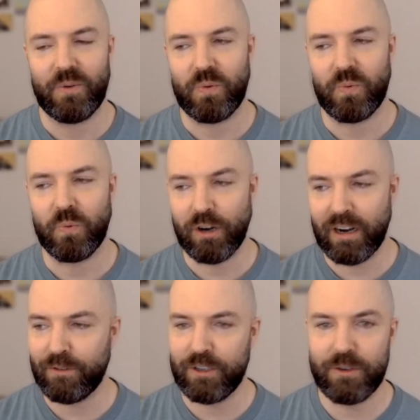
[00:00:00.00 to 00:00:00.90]

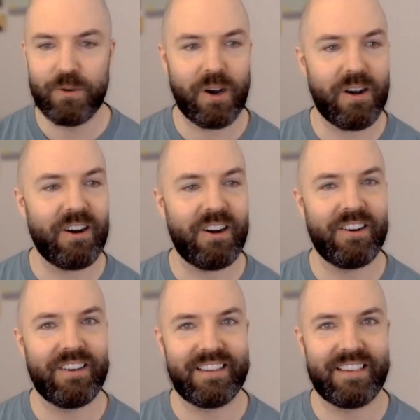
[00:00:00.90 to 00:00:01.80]
Wherever you are
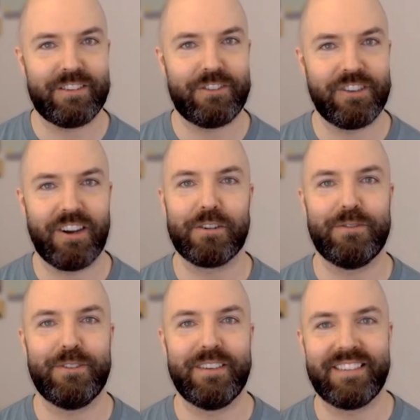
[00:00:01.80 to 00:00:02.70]
in this
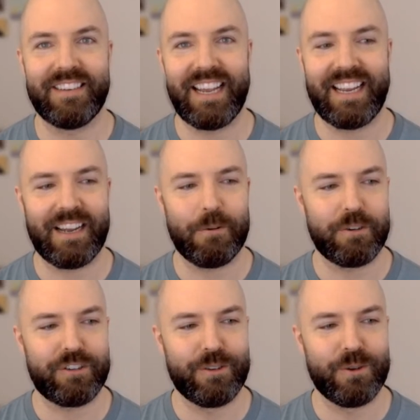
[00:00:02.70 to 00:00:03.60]
geography today, I
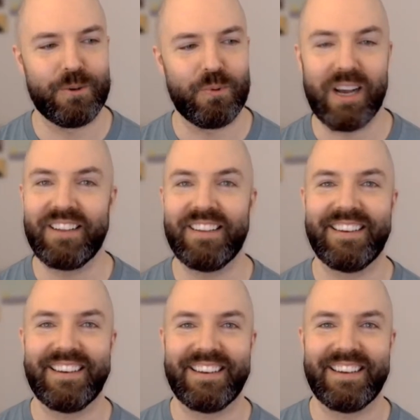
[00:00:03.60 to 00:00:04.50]
wish you well,
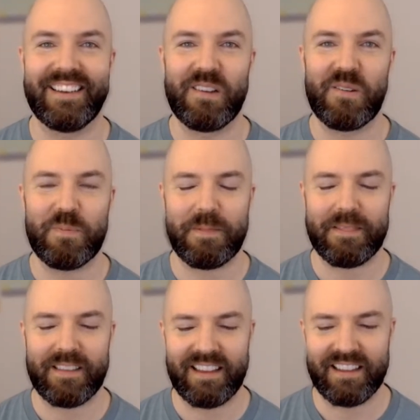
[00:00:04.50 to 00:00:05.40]

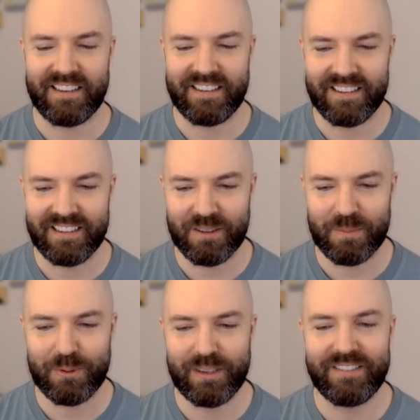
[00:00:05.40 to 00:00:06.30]
and
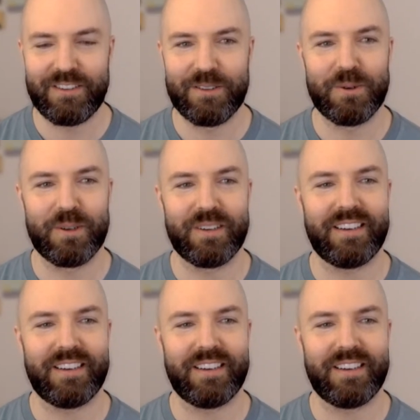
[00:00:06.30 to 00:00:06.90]
please do